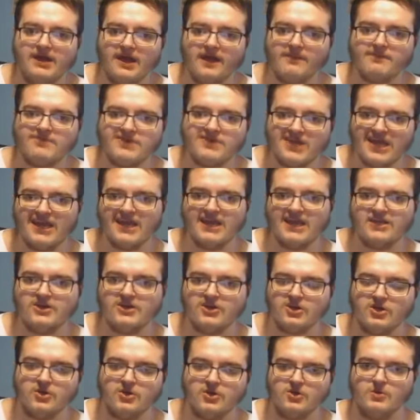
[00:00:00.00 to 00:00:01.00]
And I'm
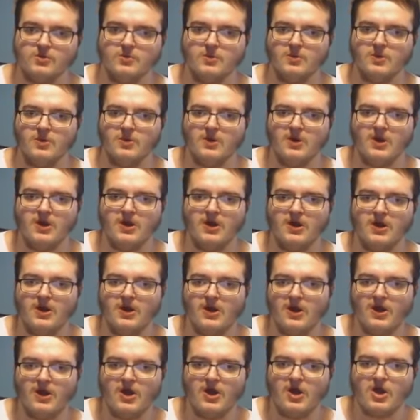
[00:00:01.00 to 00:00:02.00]
telling you,
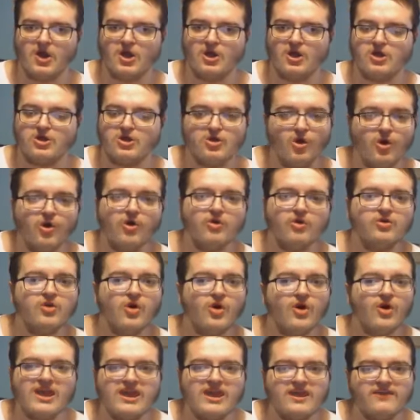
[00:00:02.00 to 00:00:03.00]
you're
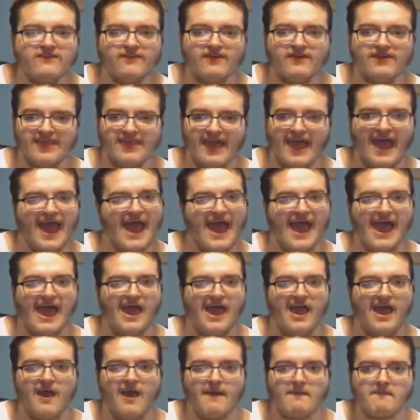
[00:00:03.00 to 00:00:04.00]
not even that.